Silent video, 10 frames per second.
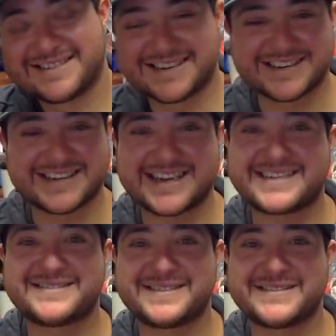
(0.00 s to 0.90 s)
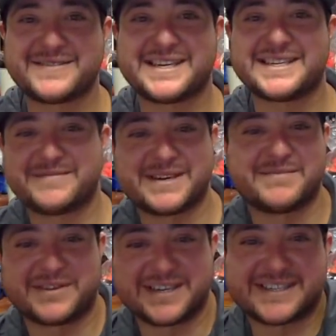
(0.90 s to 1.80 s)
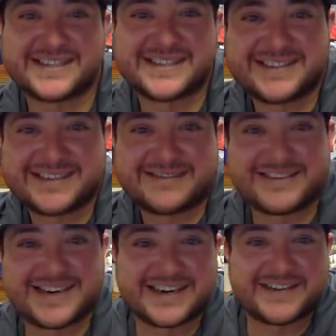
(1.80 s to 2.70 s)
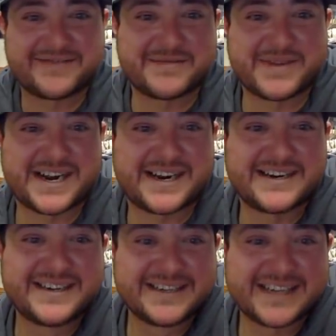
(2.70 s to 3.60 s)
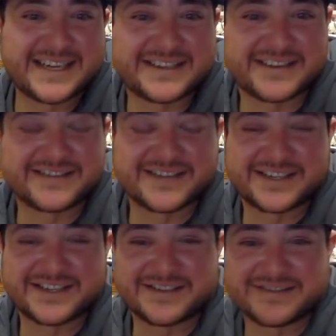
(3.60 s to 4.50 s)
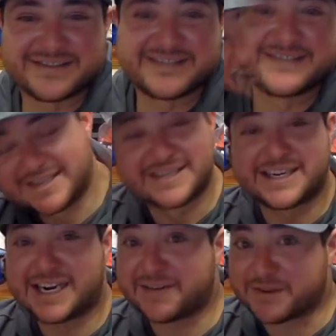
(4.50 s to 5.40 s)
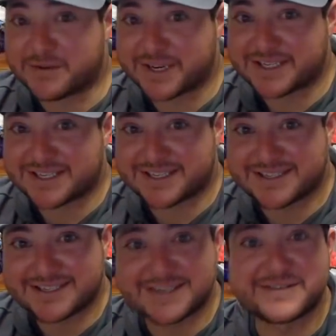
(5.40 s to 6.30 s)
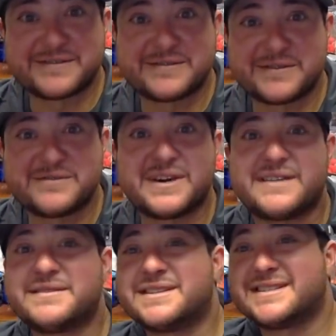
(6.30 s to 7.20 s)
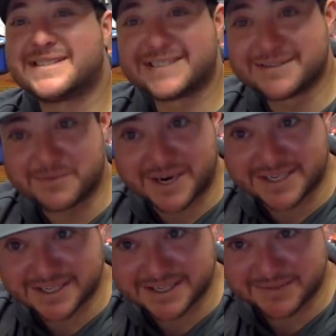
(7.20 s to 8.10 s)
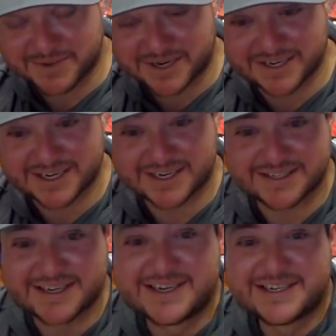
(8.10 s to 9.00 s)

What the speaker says: And that's when you find the big boys right off the bat. That's early June. I have a question to whoever's watching this podcast.